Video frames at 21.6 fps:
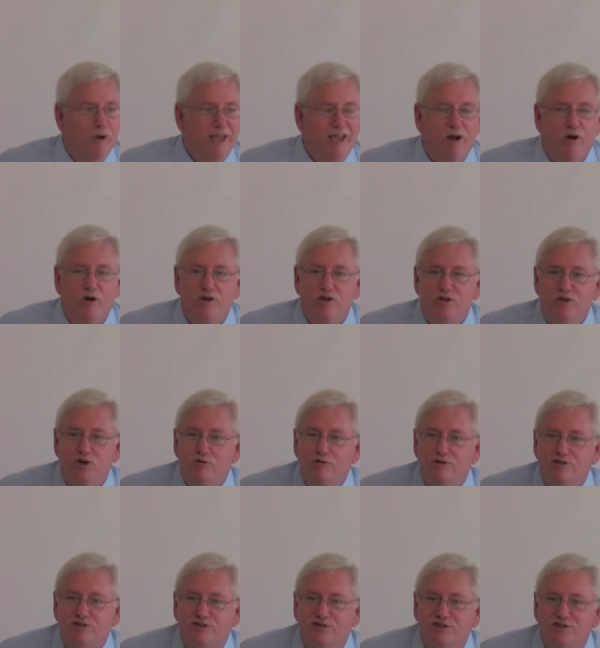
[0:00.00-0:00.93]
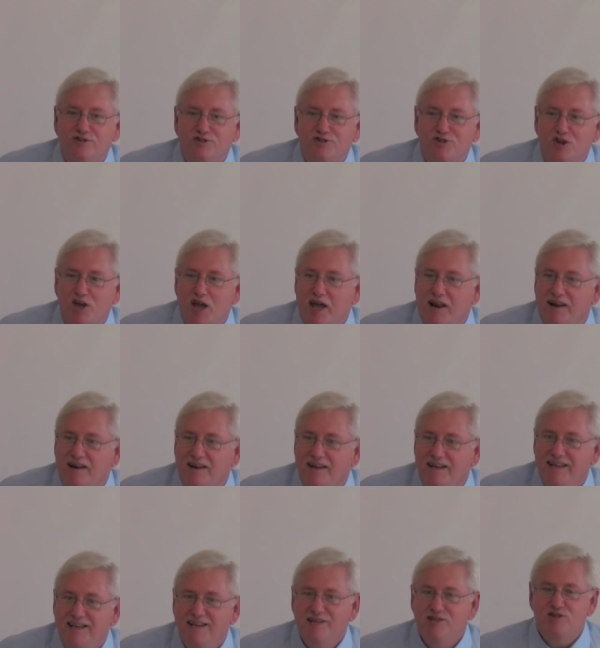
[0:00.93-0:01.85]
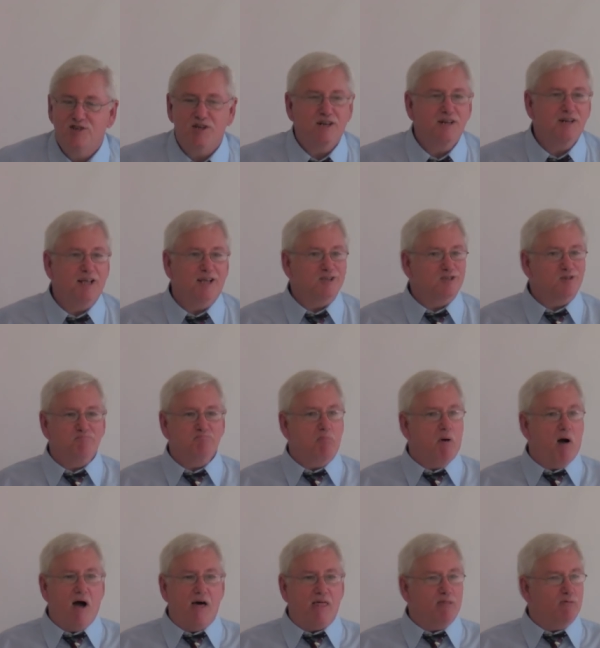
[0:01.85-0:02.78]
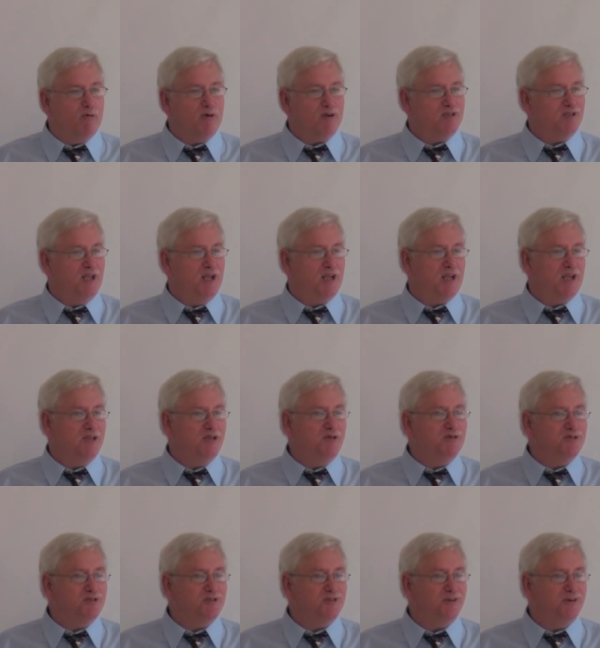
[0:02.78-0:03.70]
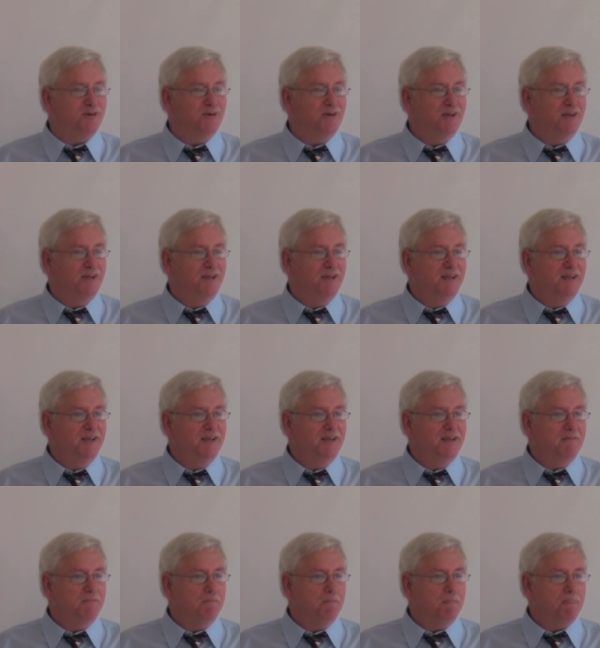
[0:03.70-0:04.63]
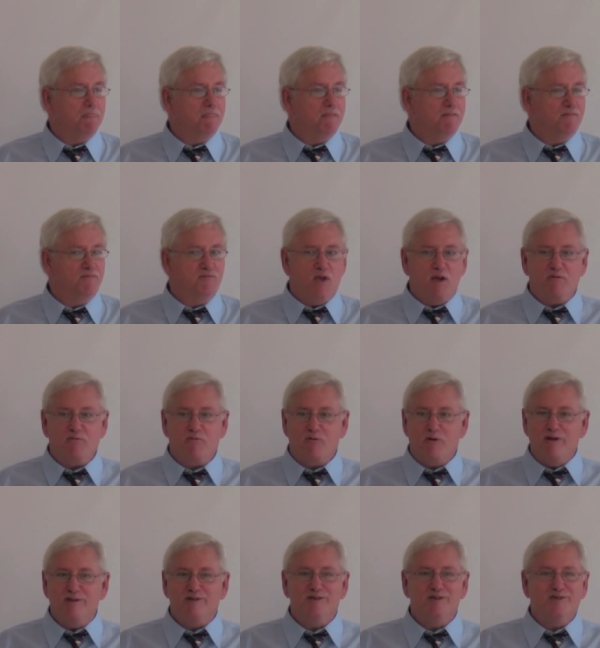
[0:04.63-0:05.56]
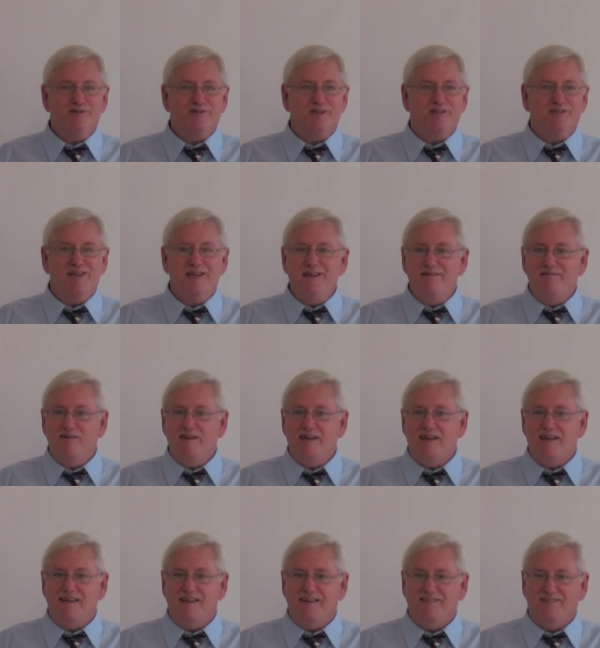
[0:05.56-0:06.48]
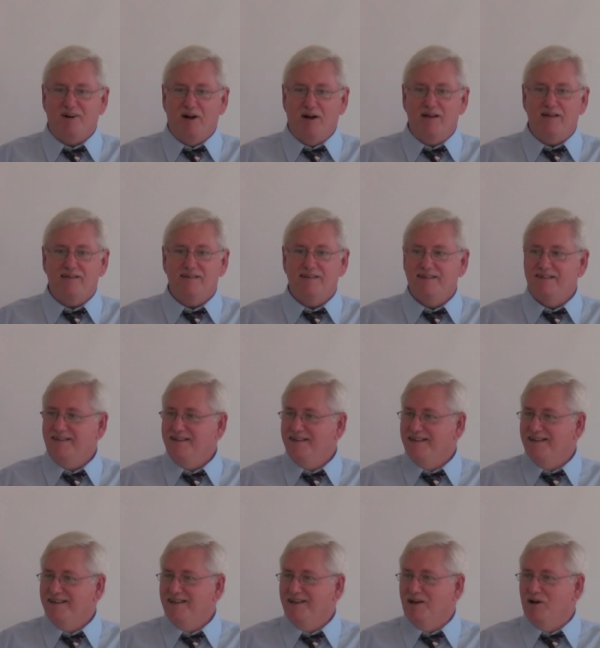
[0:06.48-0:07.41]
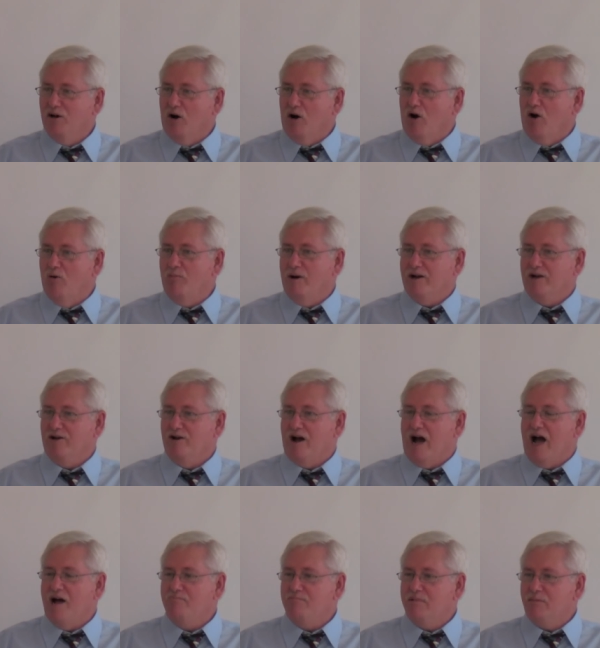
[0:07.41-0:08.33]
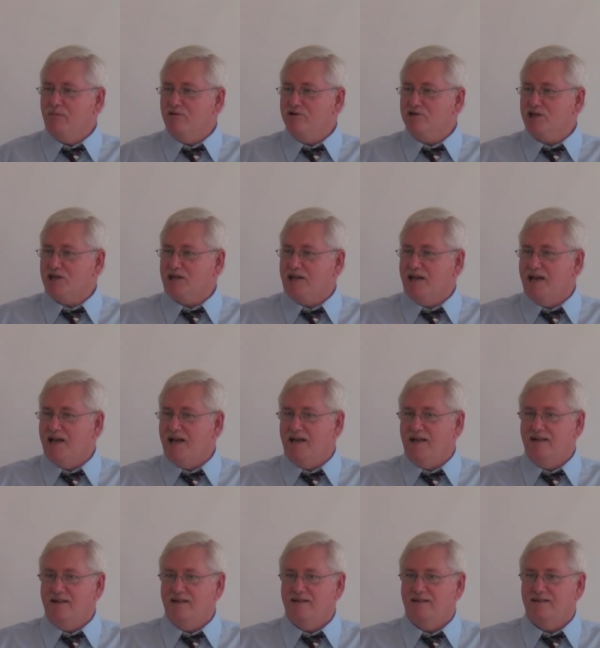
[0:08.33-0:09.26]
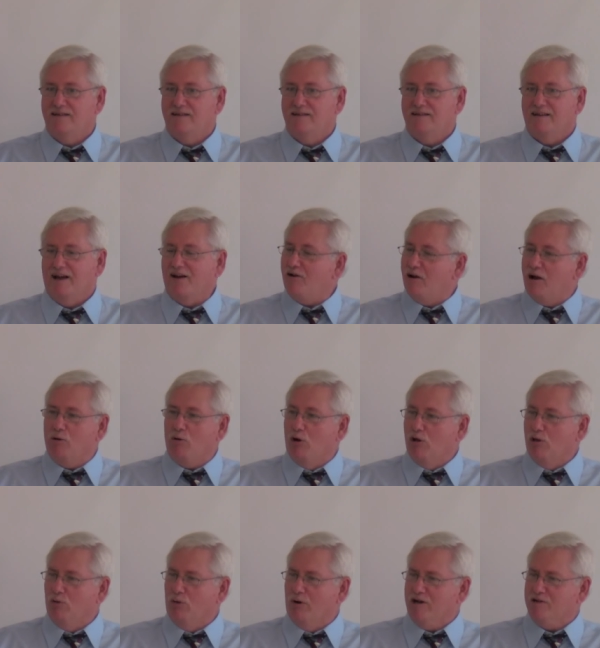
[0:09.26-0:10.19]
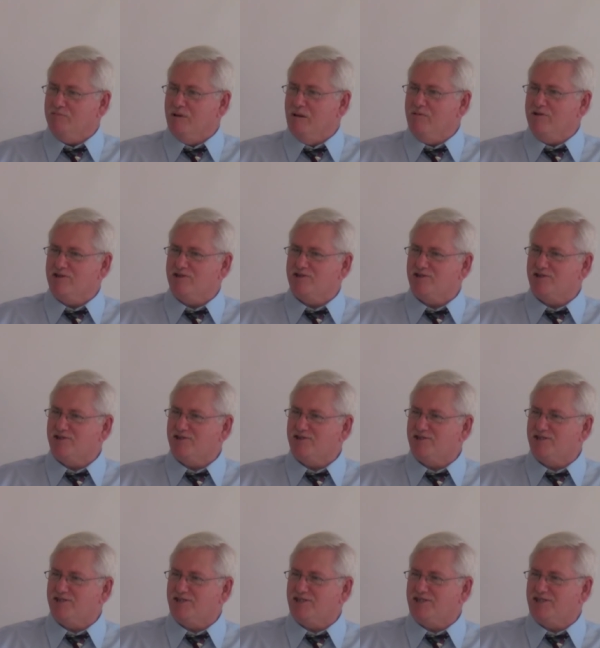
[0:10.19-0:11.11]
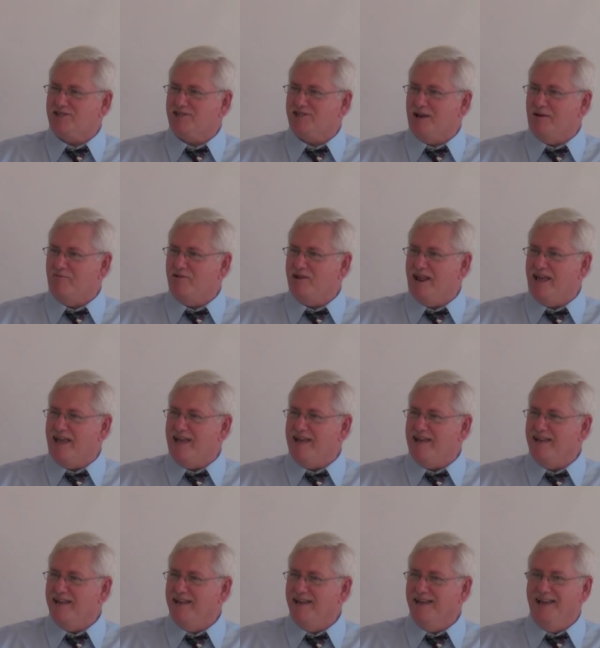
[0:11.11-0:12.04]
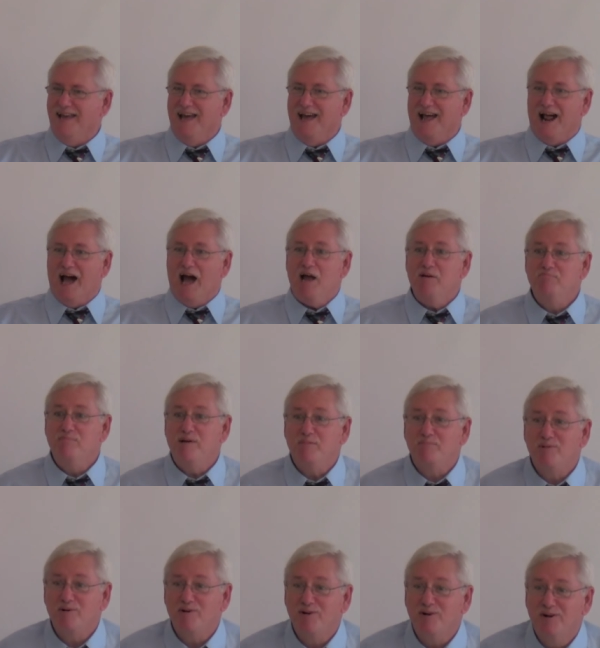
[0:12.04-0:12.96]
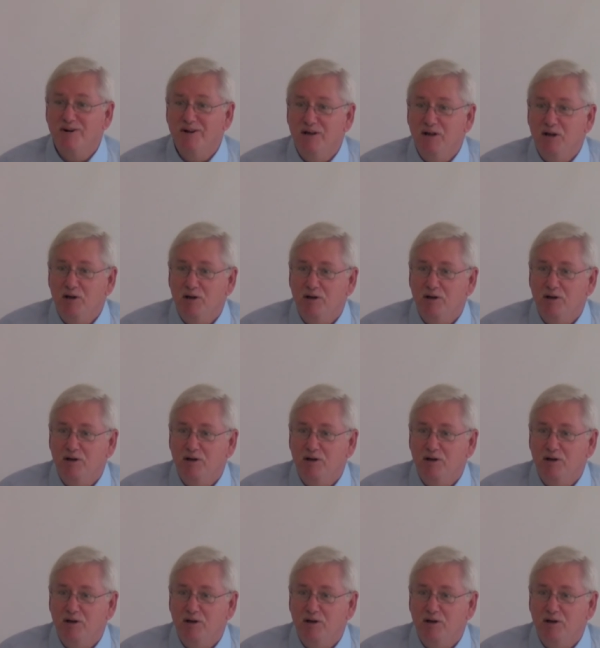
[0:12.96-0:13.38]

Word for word: we are used to sin. Sin doesn't bother us like it used to. Take, for instance, the TV, right? Oh, my God. I remember as a kid, I don't know how old I was, maybe 7, 8. I remember